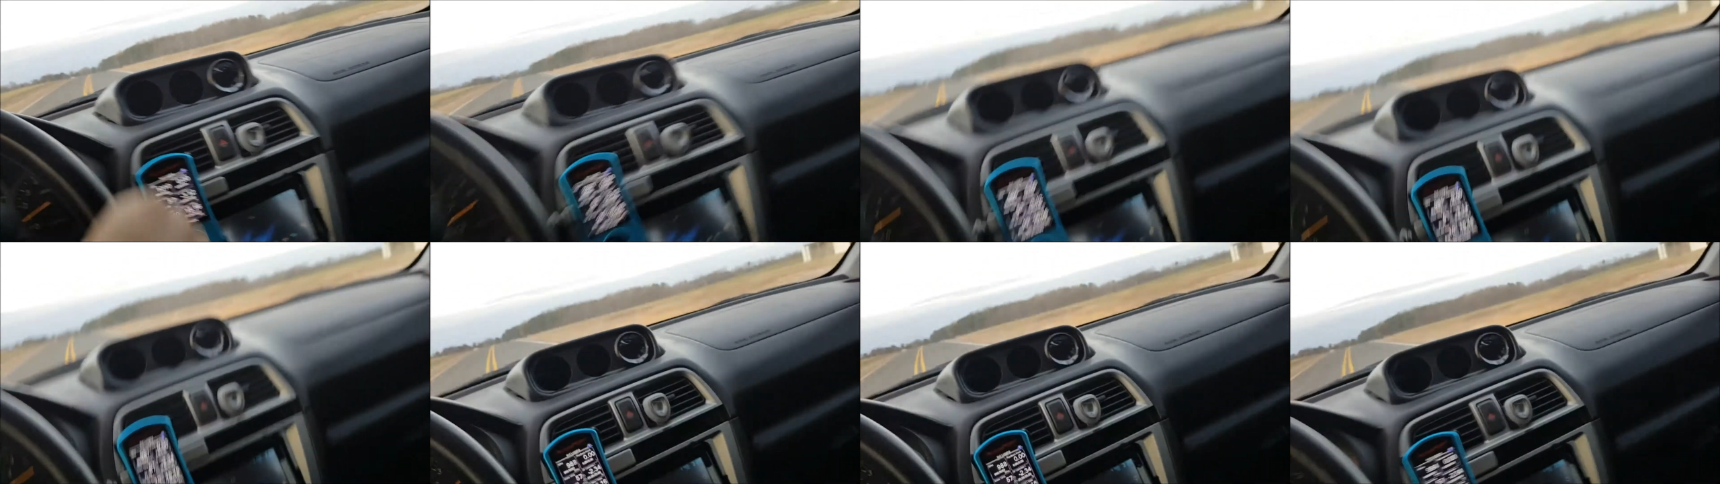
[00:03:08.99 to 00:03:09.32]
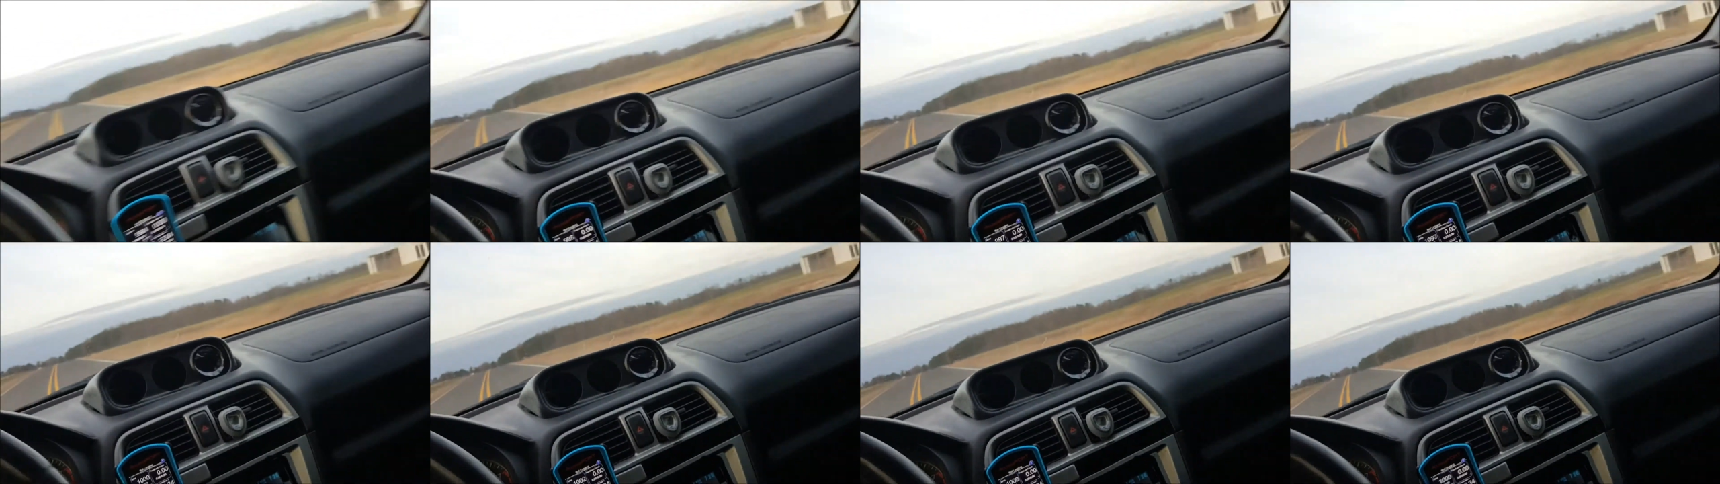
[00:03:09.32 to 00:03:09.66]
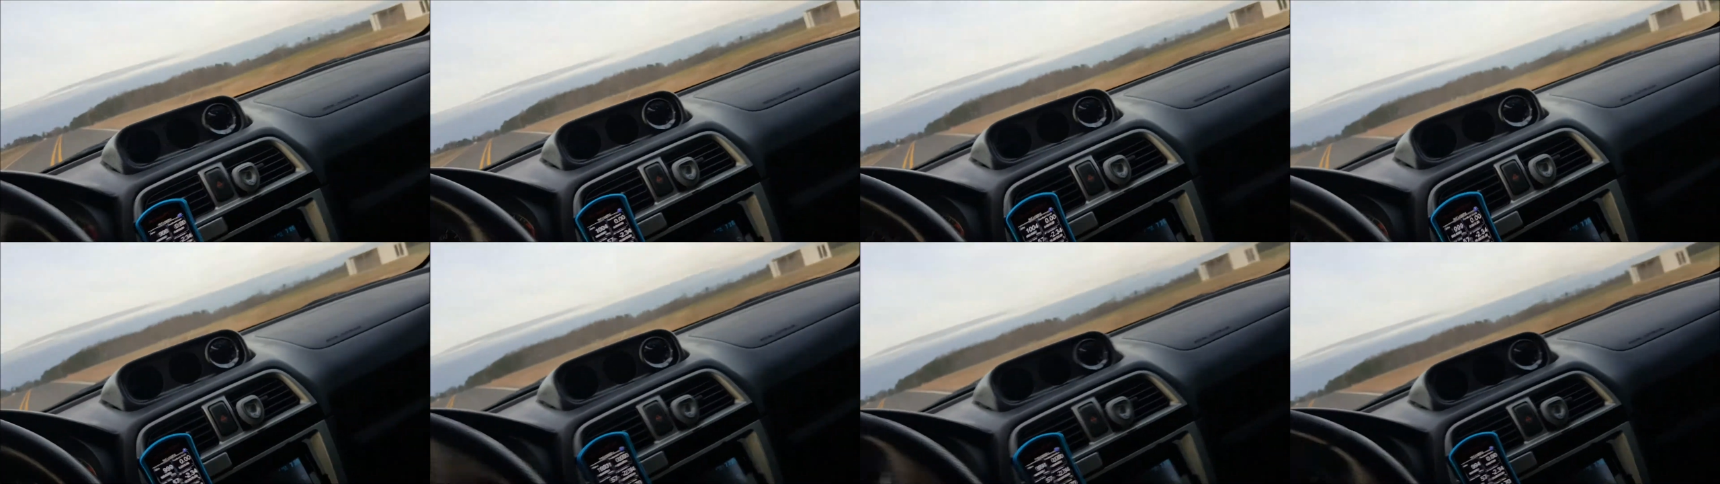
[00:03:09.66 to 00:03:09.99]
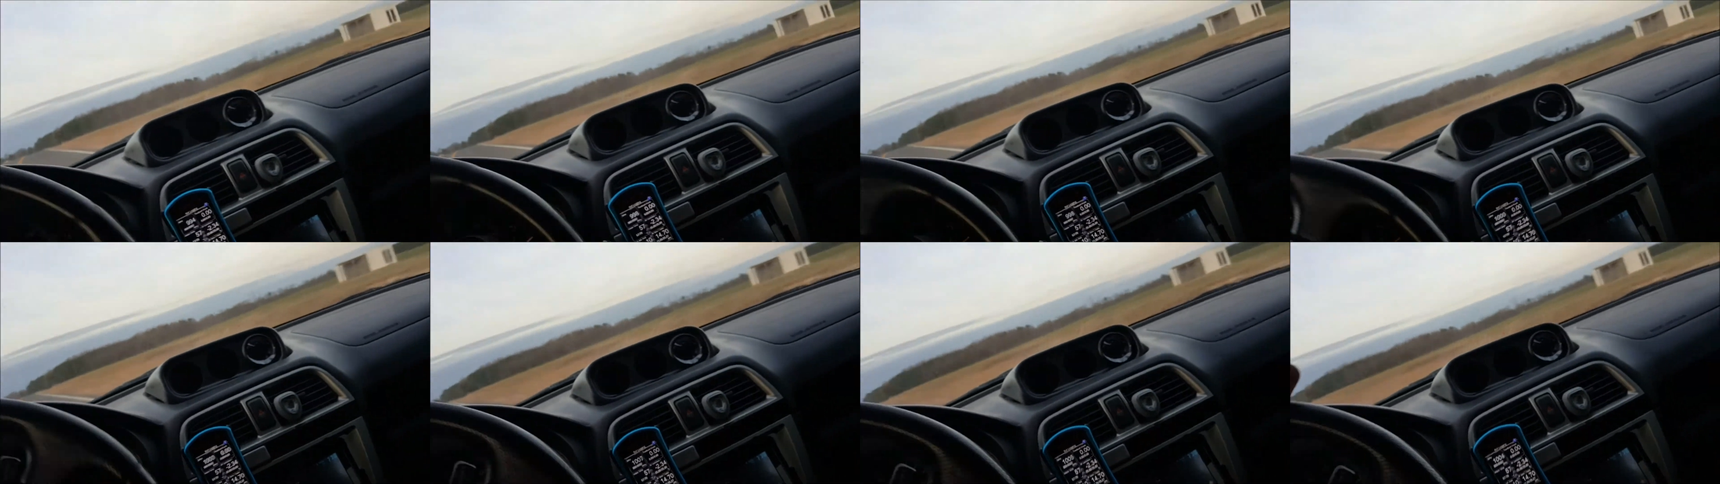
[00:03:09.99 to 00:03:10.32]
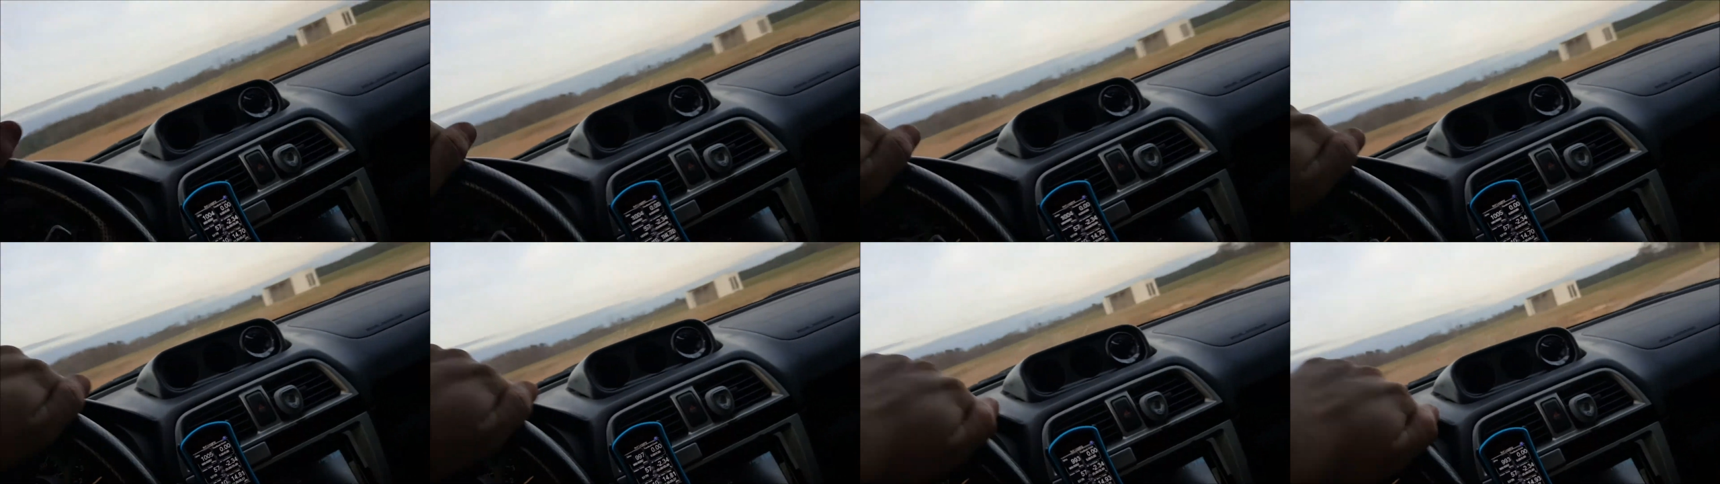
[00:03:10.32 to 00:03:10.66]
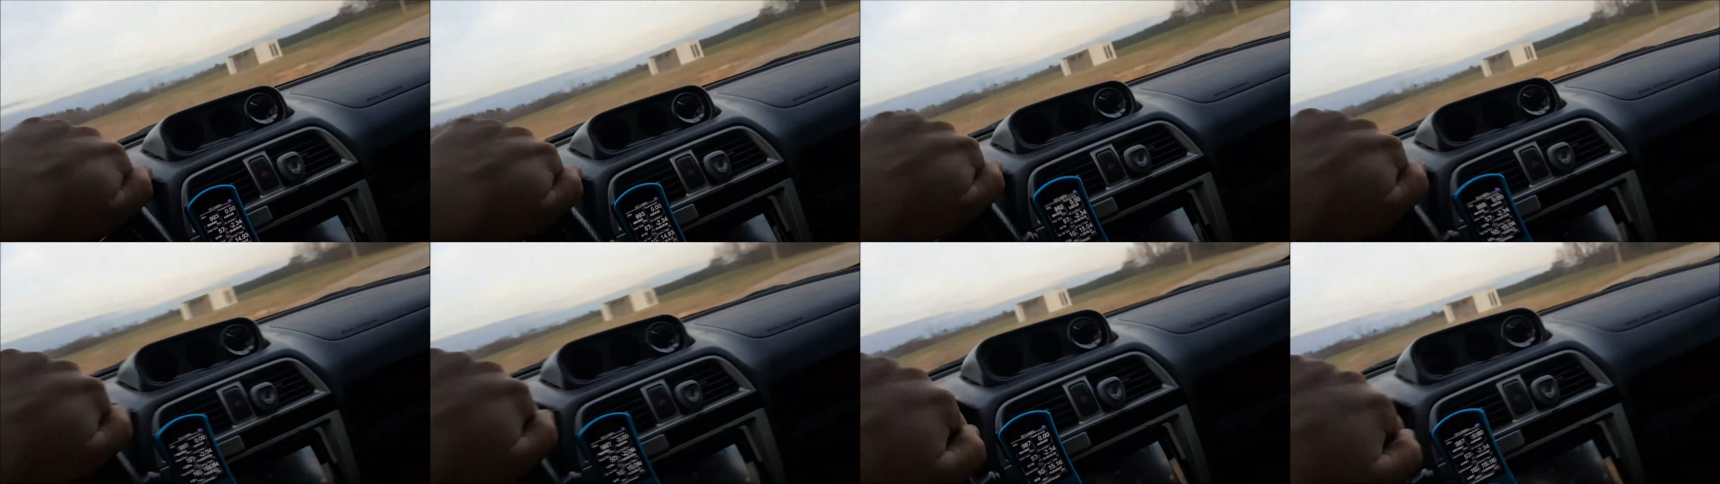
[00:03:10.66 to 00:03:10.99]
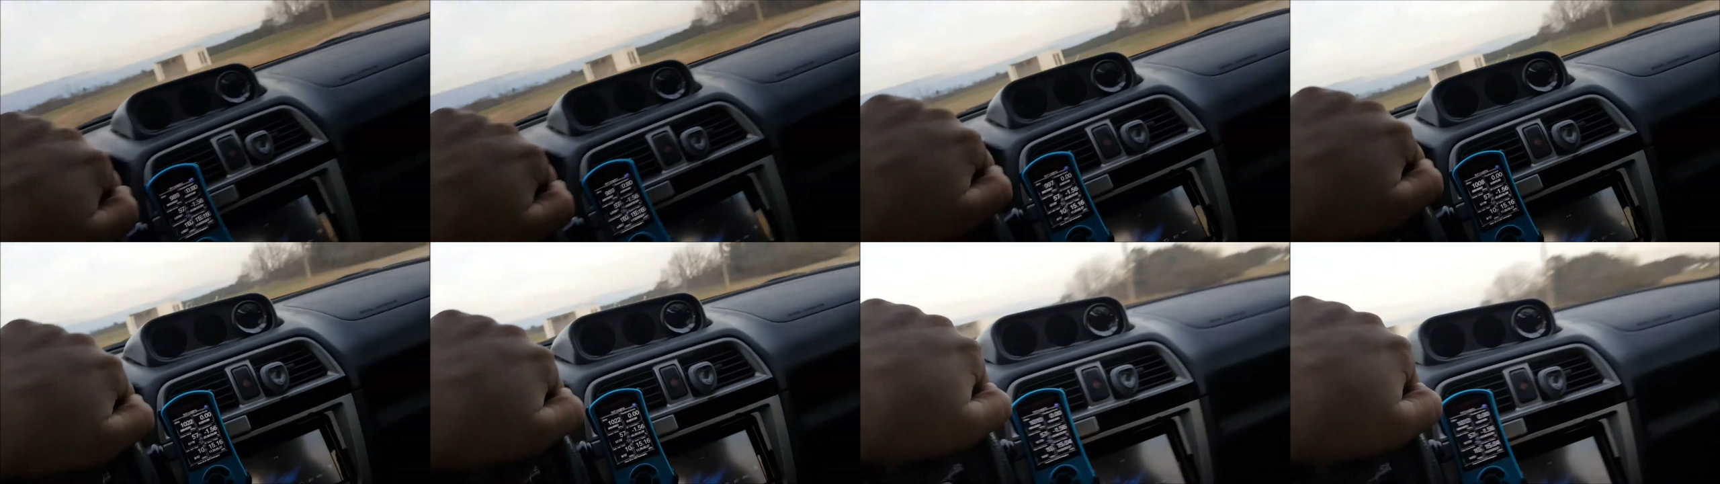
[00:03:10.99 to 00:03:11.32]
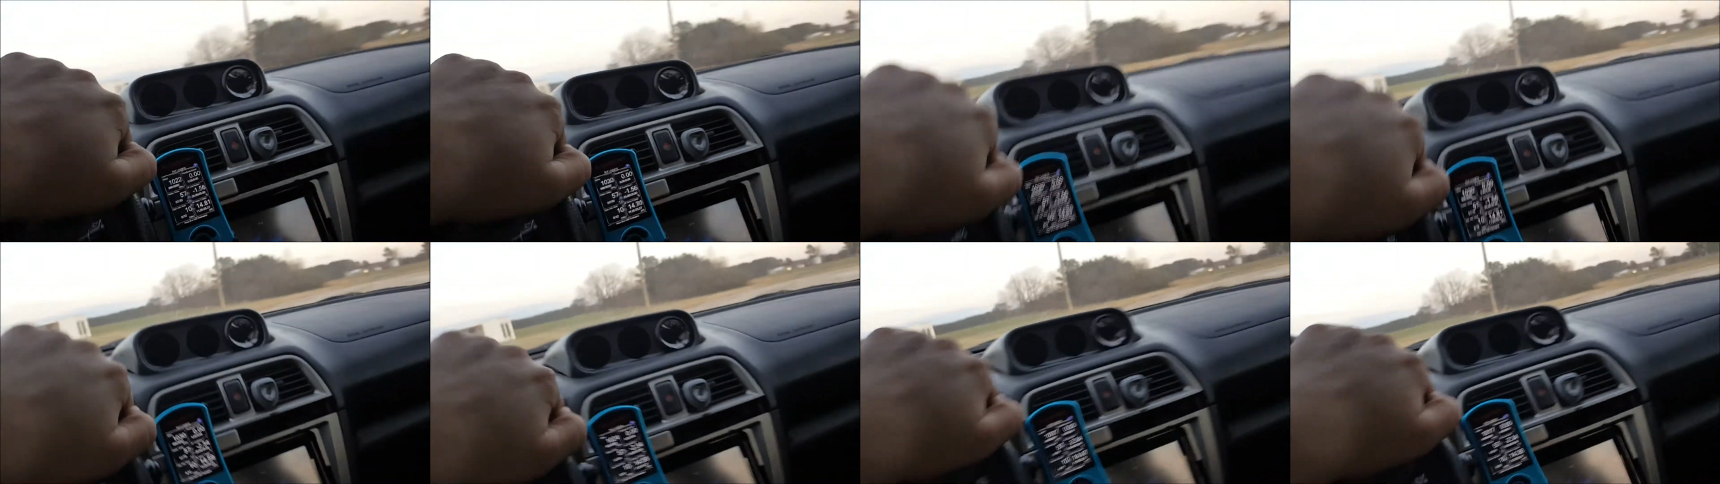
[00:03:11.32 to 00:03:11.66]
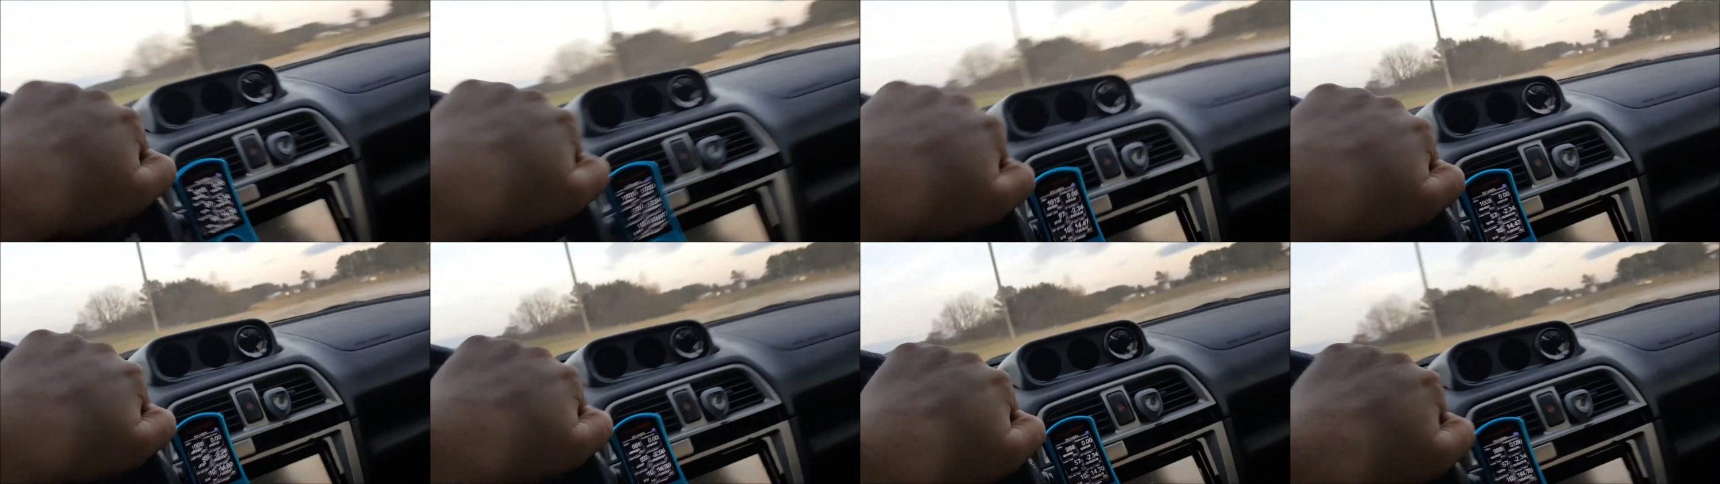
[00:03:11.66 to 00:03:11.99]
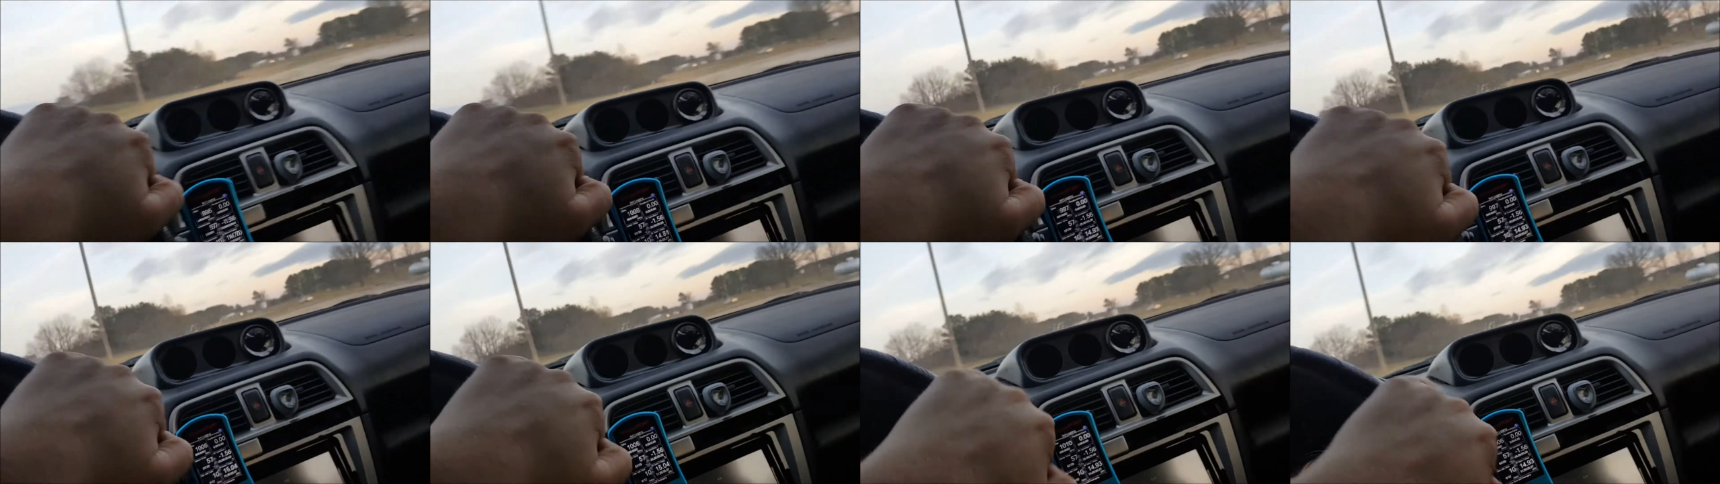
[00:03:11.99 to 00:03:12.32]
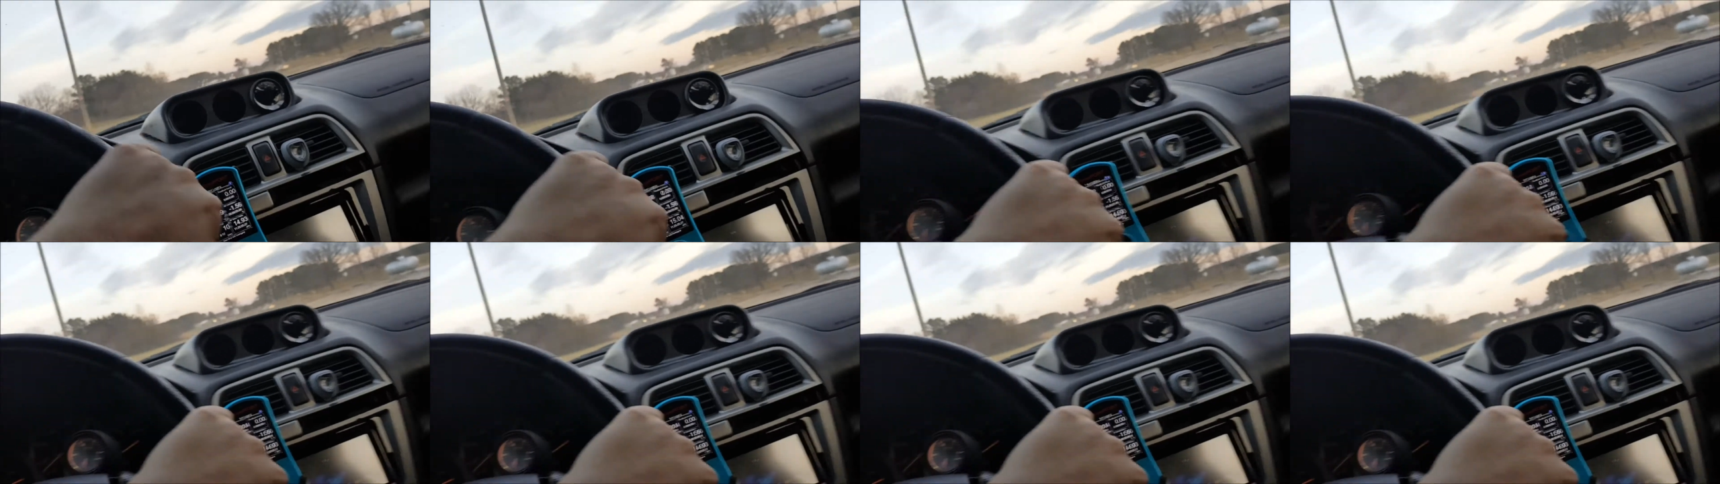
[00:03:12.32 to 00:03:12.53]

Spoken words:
No face is visible, so there are no lips to read.